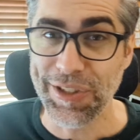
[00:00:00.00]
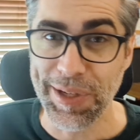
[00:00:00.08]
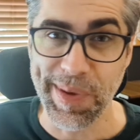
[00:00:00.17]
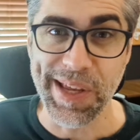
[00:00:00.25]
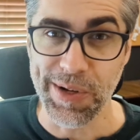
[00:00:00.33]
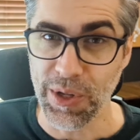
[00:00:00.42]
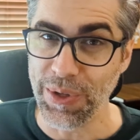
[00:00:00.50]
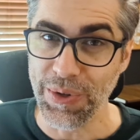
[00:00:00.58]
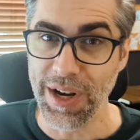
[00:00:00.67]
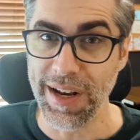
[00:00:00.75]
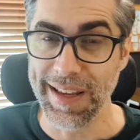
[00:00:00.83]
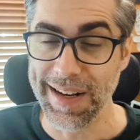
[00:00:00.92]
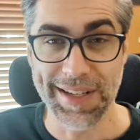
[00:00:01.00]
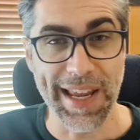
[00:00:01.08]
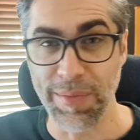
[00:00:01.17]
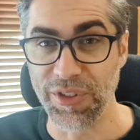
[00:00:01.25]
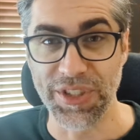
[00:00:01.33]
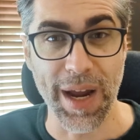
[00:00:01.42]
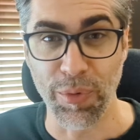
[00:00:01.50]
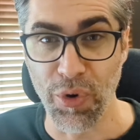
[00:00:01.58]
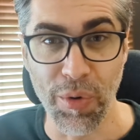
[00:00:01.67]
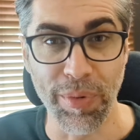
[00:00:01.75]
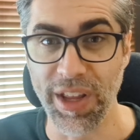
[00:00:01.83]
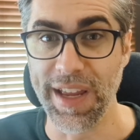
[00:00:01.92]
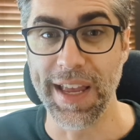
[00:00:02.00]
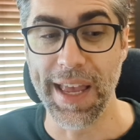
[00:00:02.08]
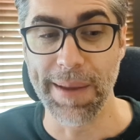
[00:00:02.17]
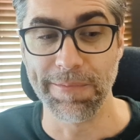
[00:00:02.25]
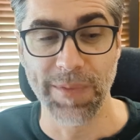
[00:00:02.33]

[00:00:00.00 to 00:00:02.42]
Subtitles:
to be included in a tabletop role-playing game,